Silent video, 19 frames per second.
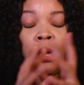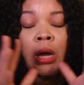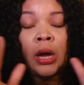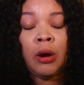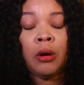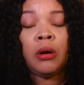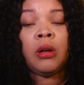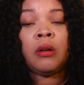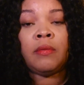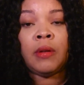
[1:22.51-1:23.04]
the
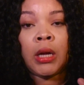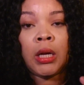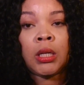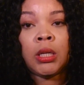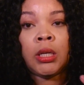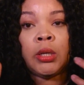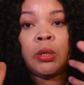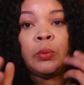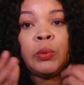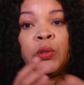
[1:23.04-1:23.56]
area of Lake
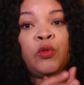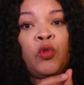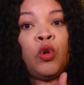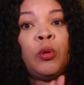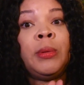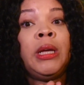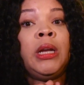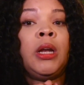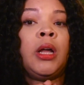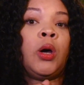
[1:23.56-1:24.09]
Lanier was
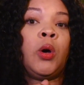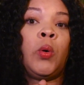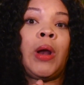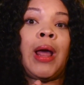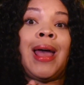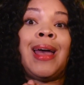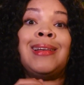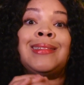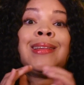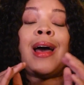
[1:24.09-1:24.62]
formerly known
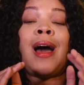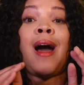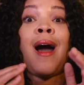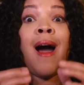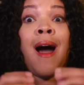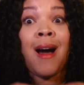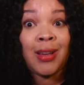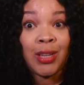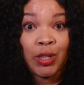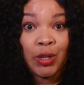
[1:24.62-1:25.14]
as
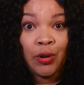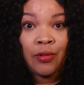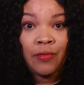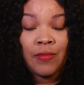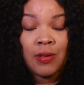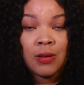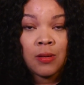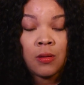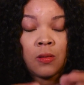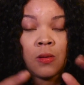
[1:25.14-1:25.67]

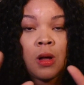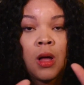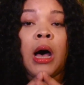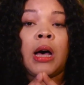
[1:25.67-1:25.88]
Oscarville.